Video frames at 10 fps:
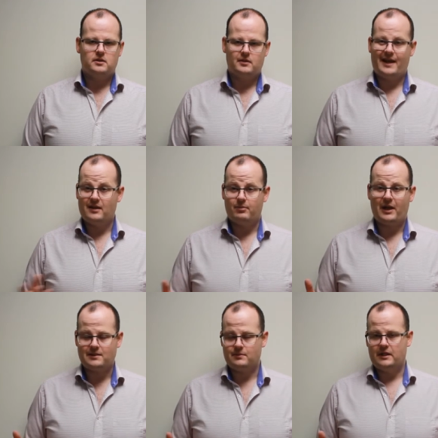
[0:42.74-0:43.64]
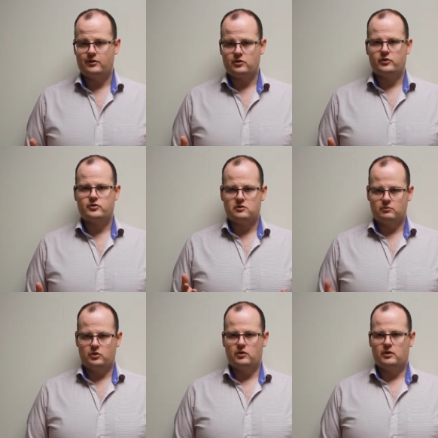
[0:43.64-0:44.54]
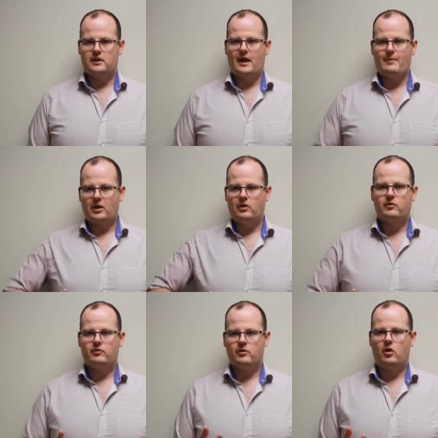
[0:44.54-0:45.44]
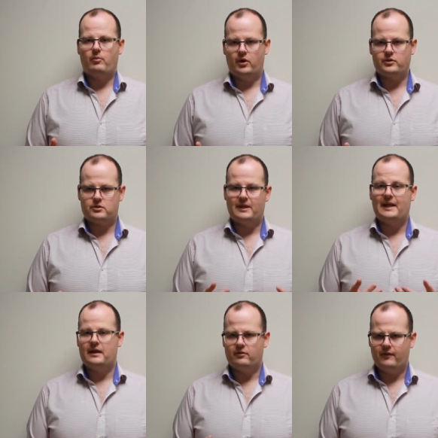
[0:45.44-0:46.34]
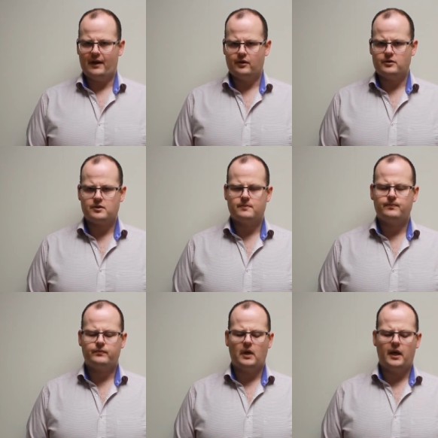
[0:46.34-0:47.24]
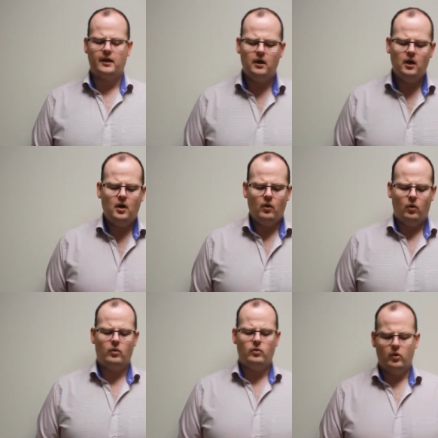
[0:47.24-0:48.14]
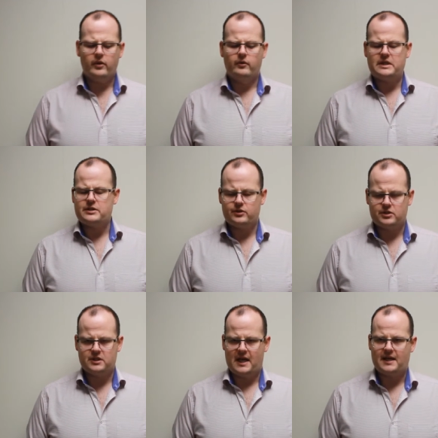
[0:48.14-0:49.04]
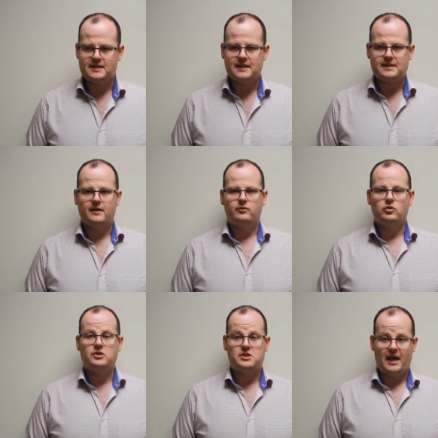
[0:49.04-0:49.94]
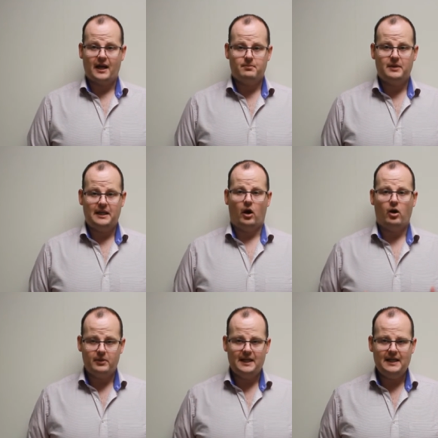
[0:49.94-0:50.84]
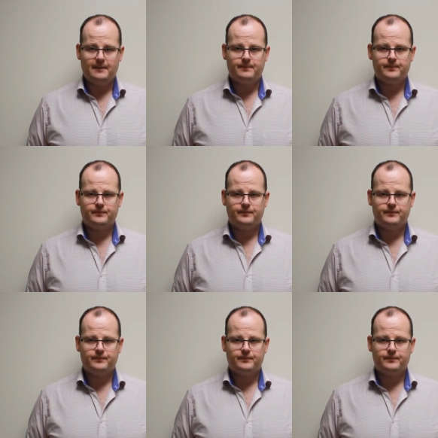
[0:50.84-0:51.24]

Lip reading: in the plasma then there's also some good chemical compounds, some healing factors. And what the research suggests is that if you inject PRP